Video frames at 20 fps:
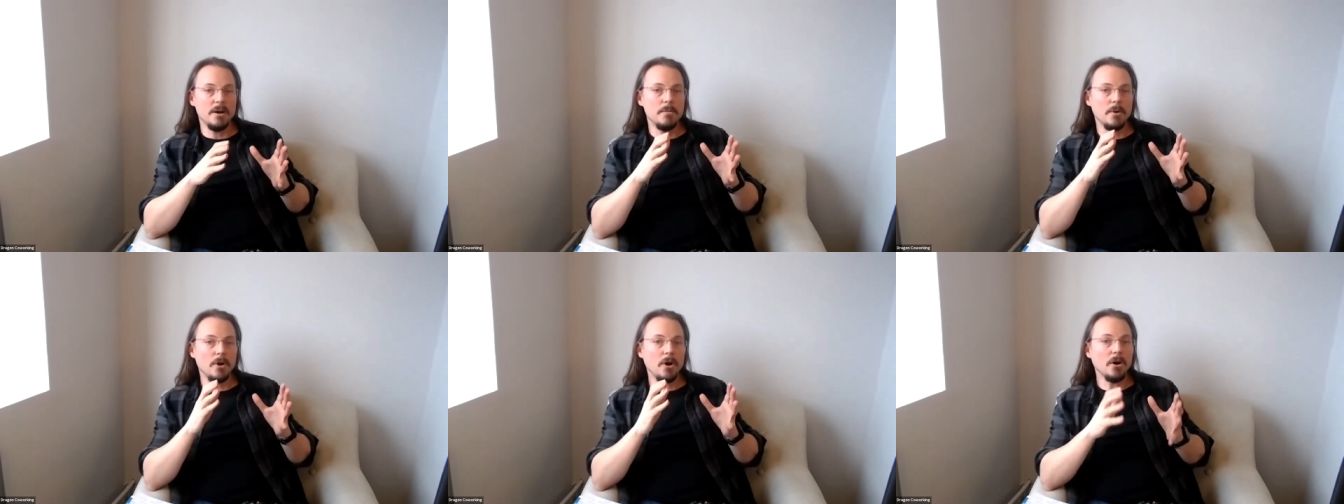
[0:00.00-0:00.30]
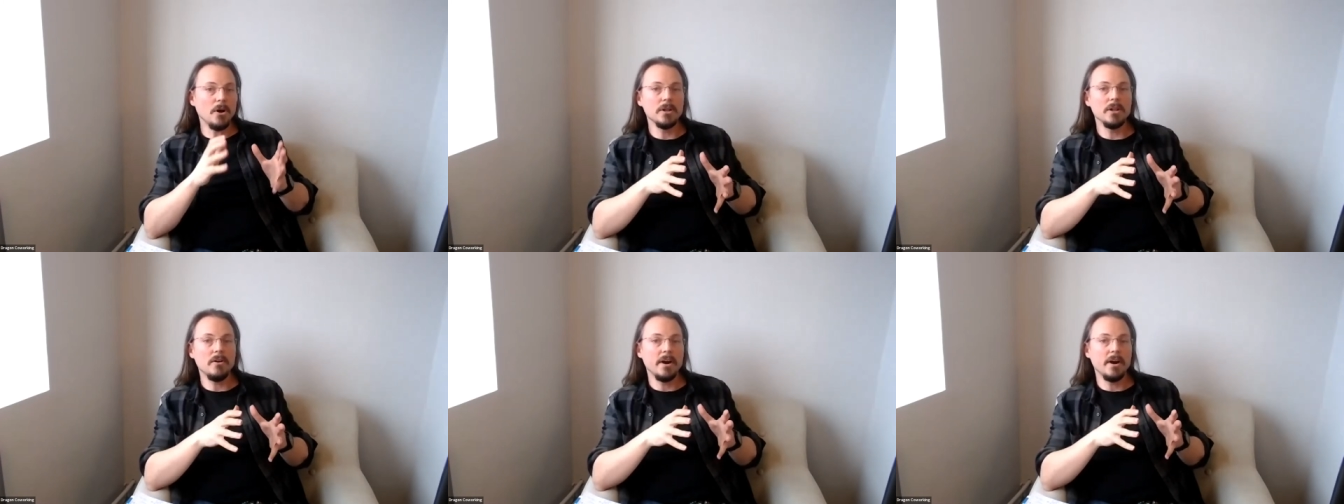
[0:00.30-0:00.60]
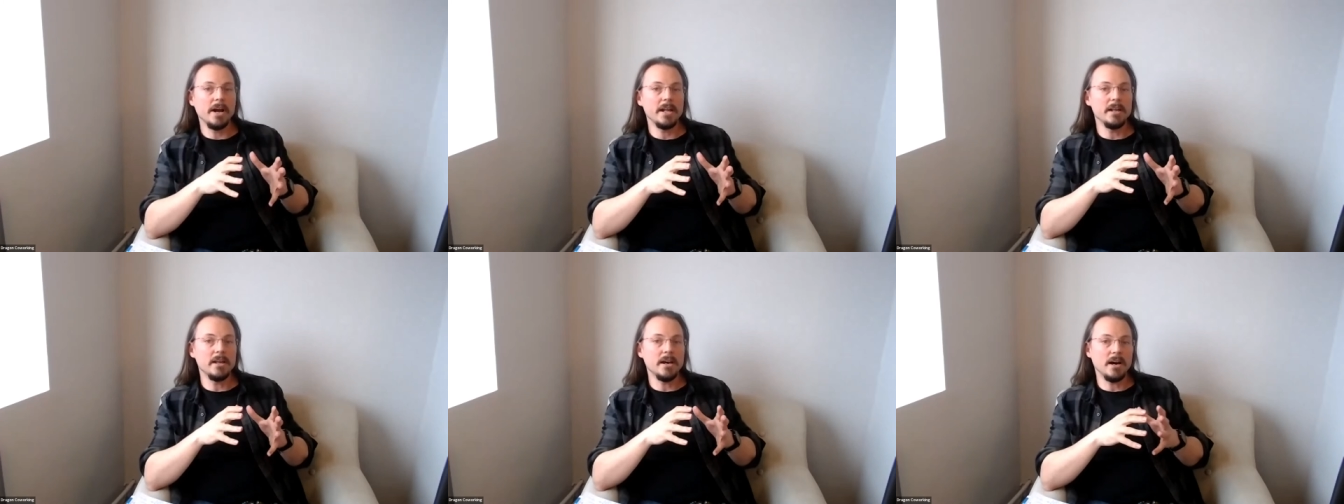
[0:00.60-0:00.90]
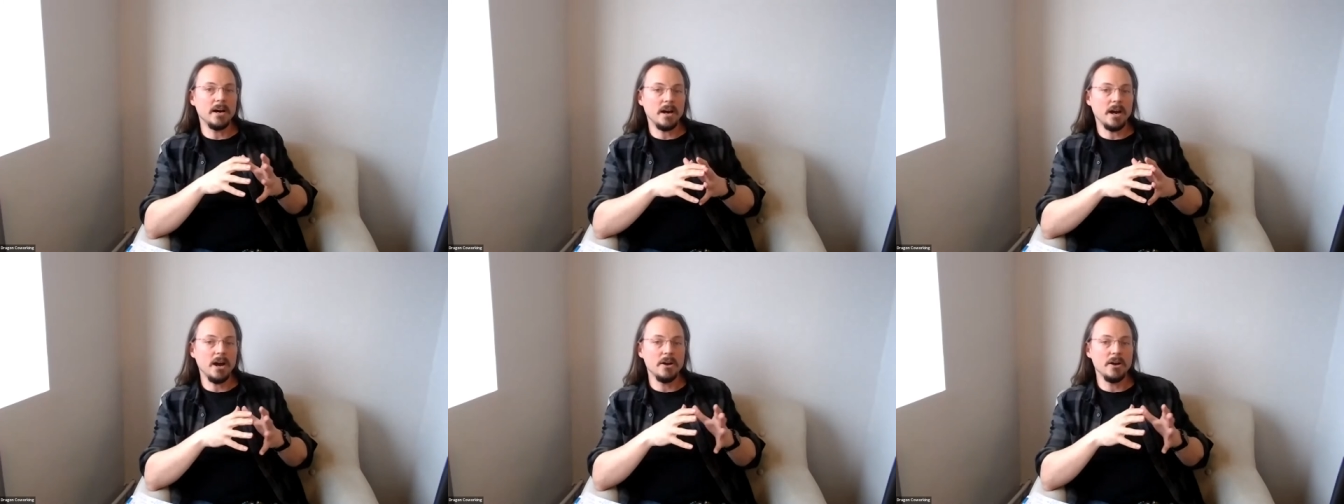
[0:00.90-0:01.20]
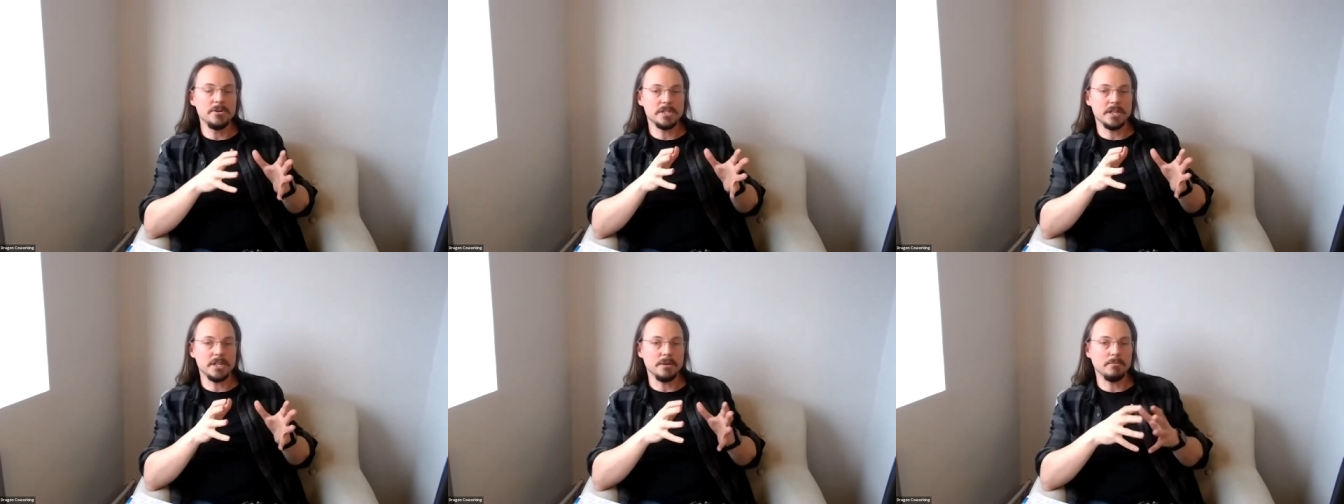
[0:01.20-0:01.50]
online
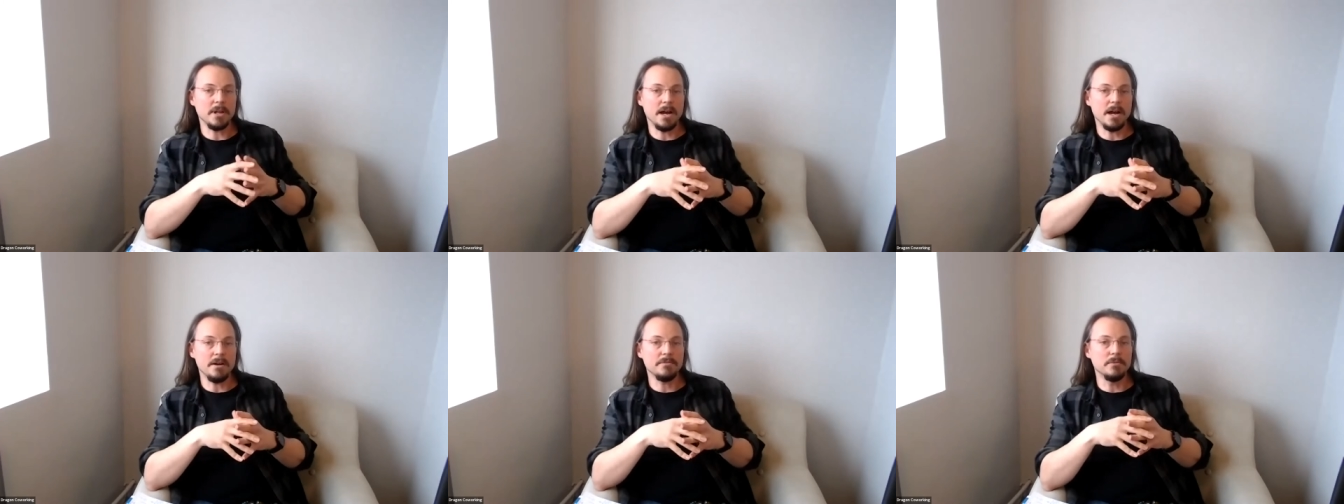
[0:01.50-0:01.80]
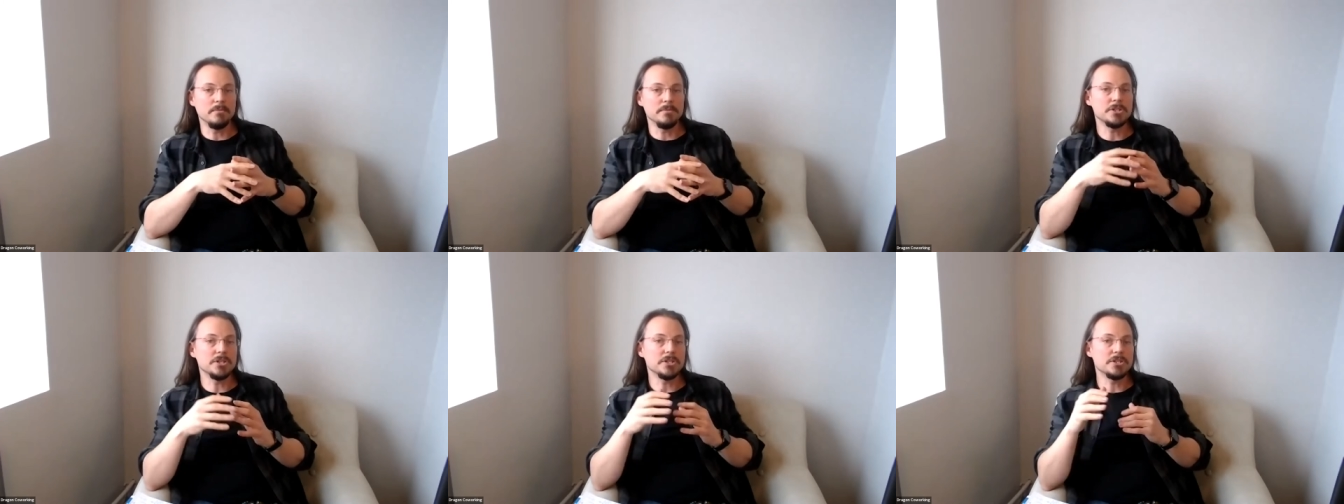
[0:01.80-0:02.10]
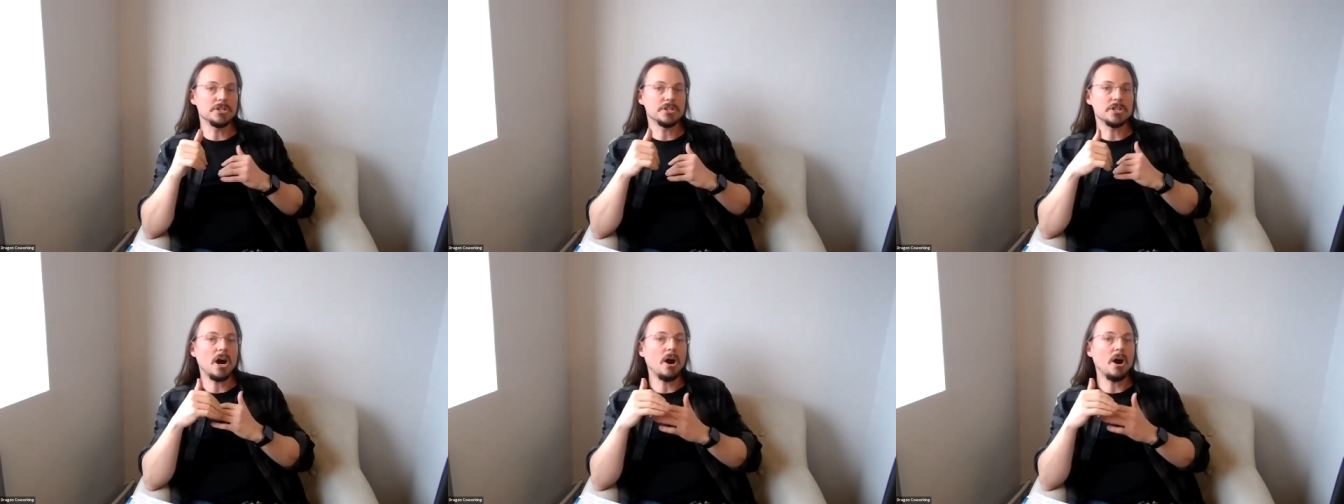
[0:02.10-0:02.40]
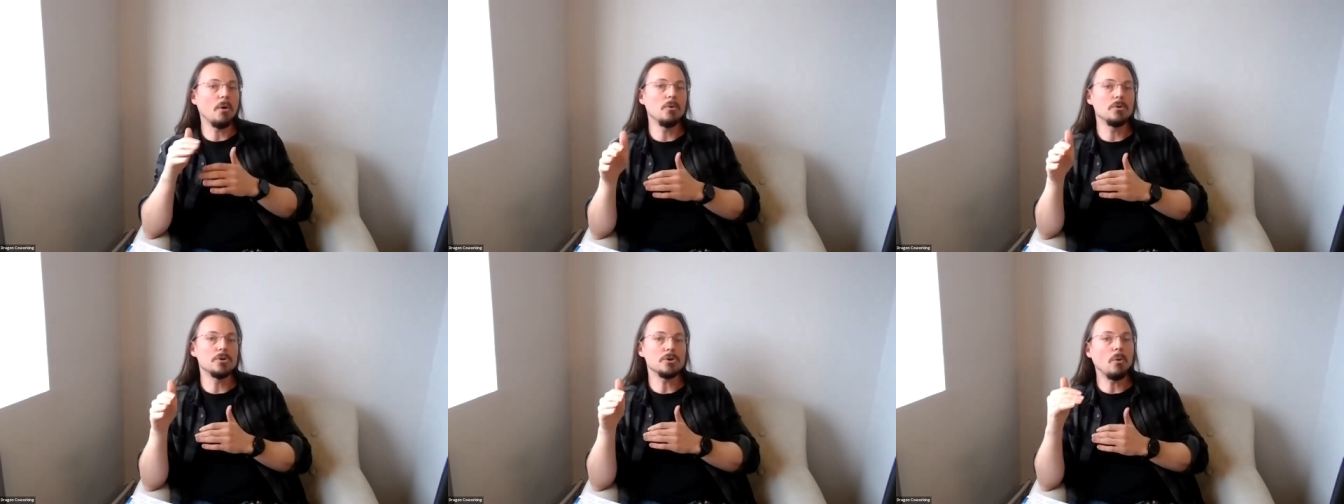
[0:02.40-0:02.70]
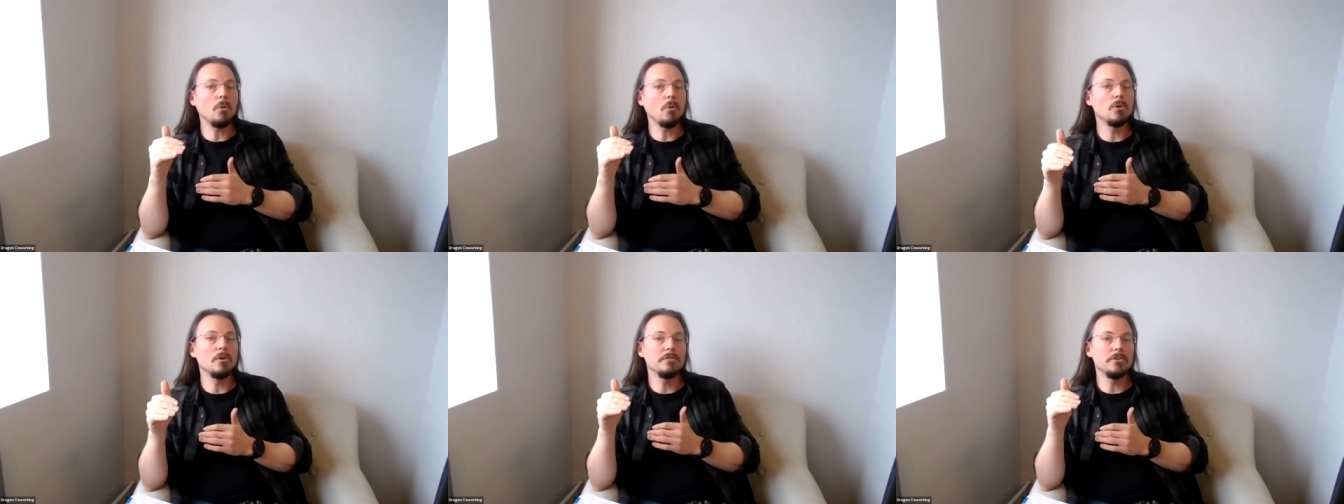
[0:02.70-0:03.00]
hosting platform to just hold
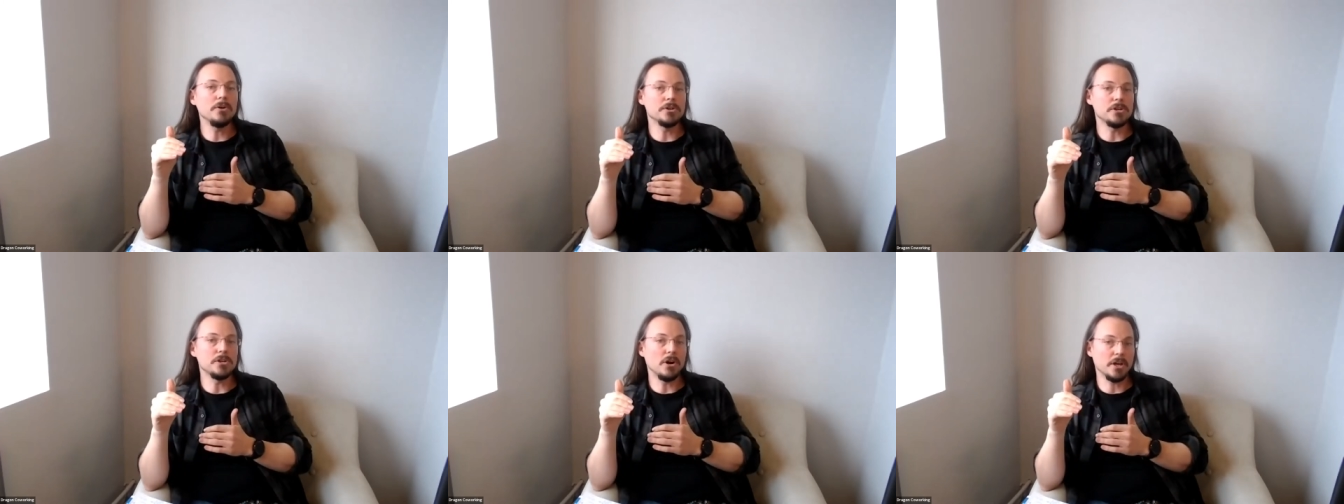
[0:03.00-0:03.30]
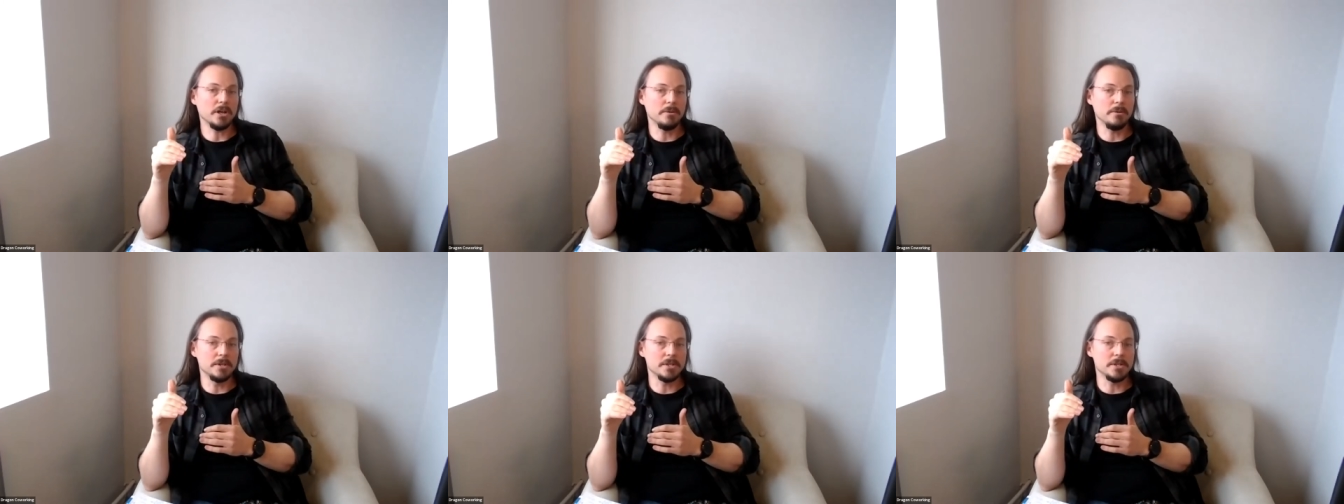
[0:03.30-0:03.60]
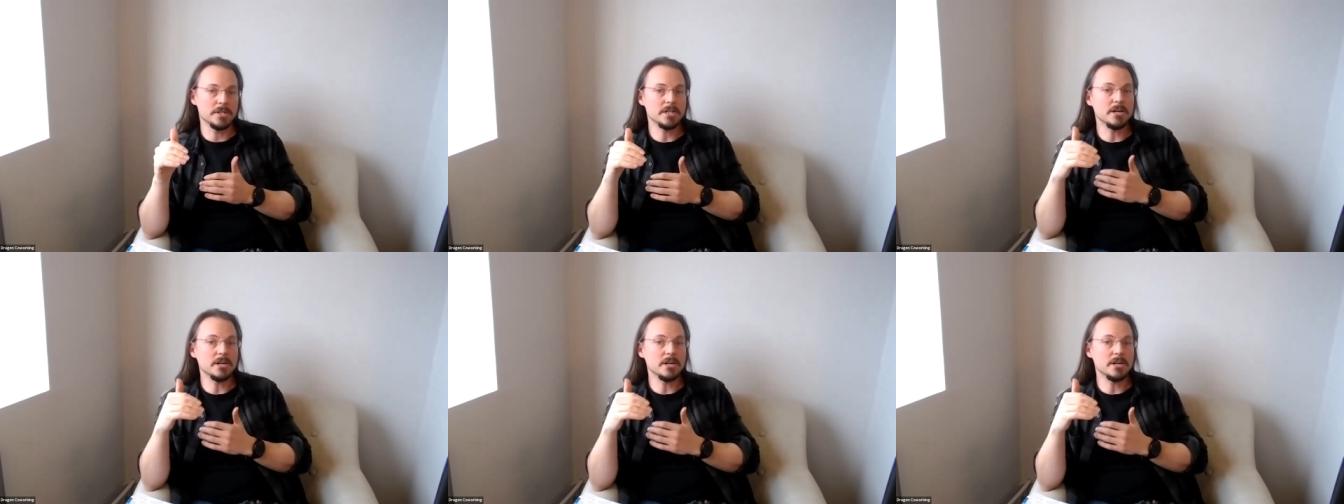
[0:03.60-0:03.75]
all of your documents.